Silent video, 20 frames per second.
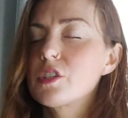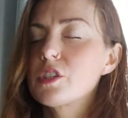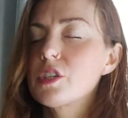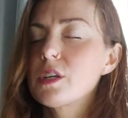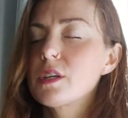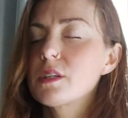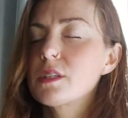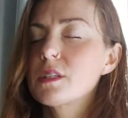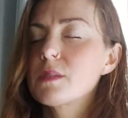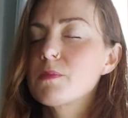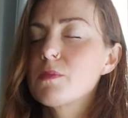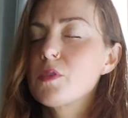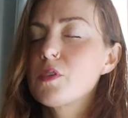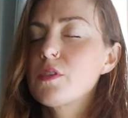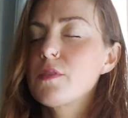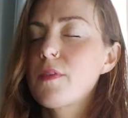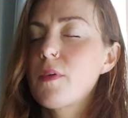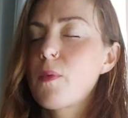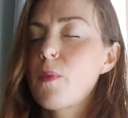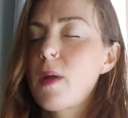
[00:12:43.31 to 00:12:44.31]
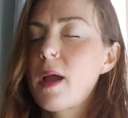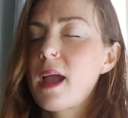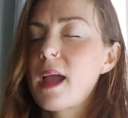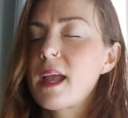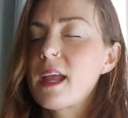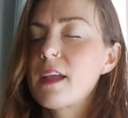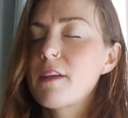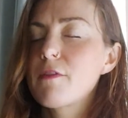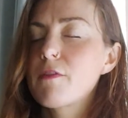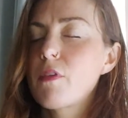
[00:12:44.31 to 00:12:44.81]
just move
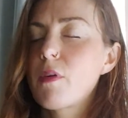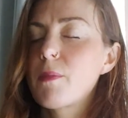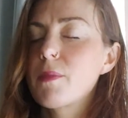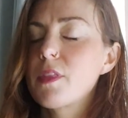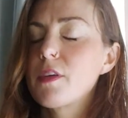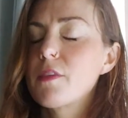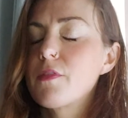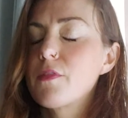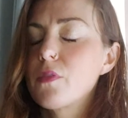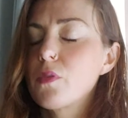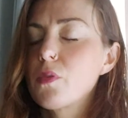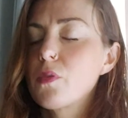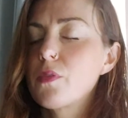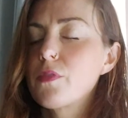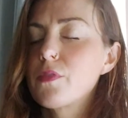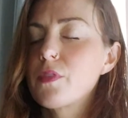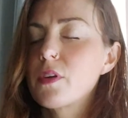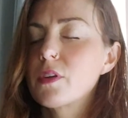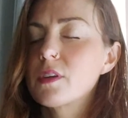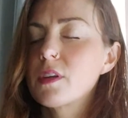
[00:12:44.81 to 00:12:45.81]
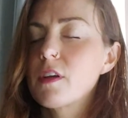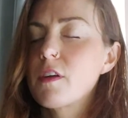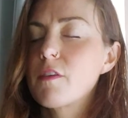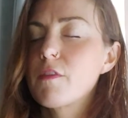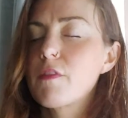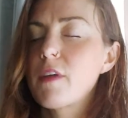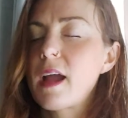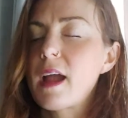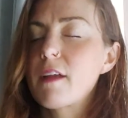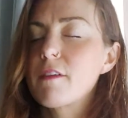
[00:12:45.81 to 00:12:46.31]
away from the forefront
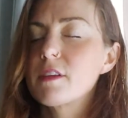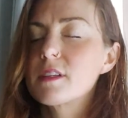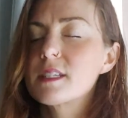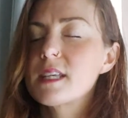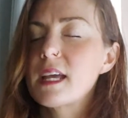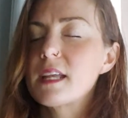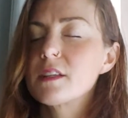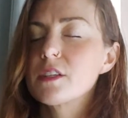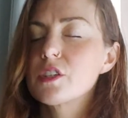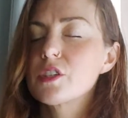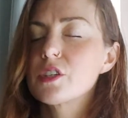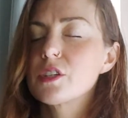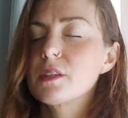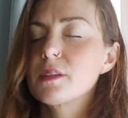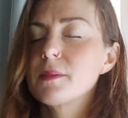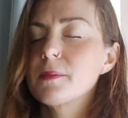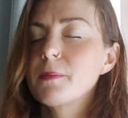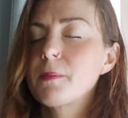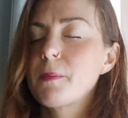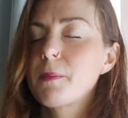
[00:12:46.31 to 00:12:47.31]
of our attention.